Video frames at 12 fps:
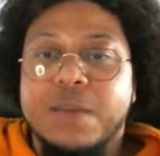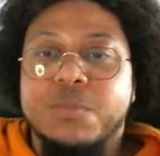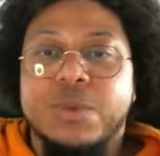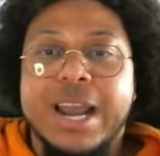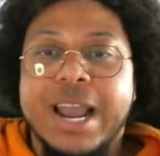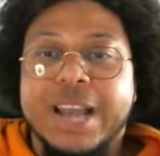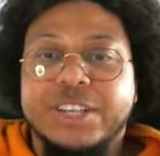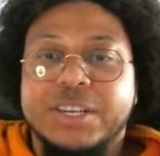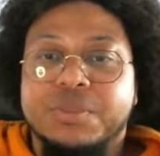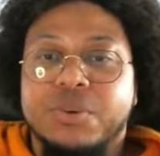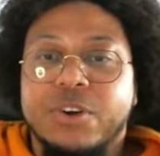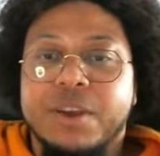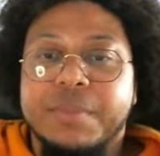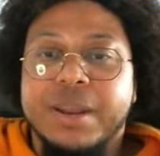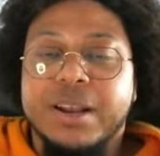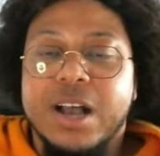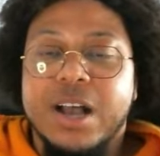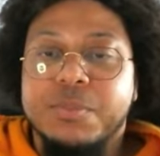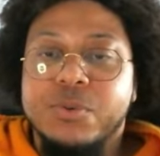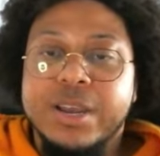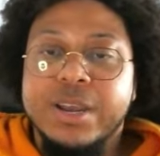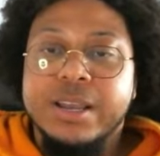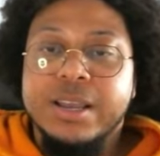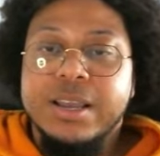when I actually program in
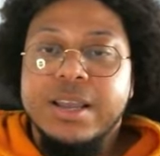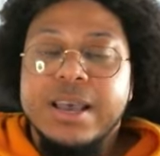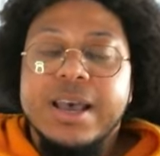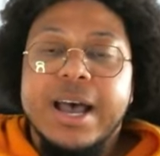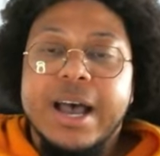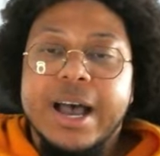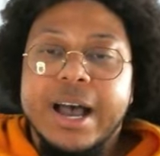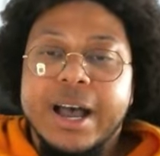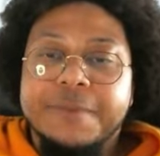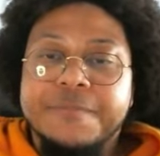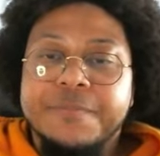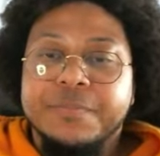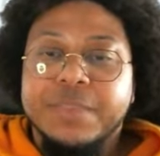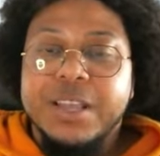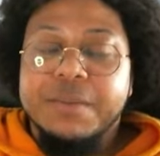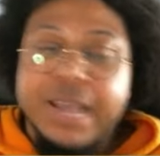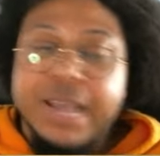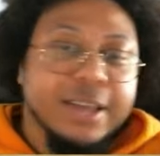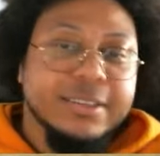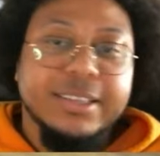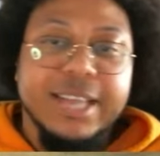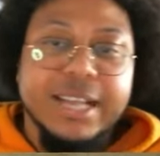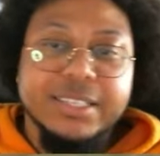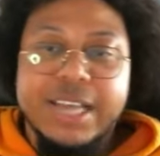Kamui. But yeah,
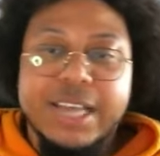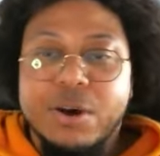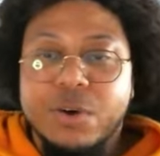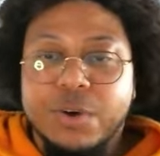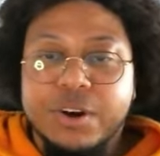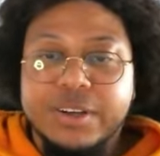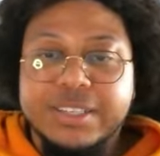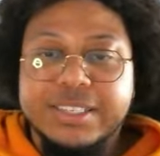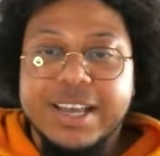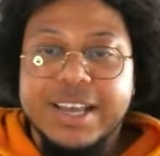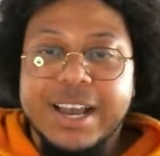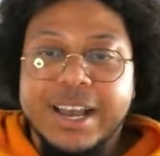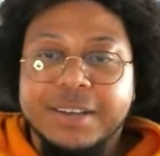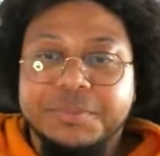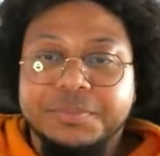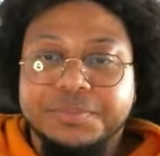that's how it works. That's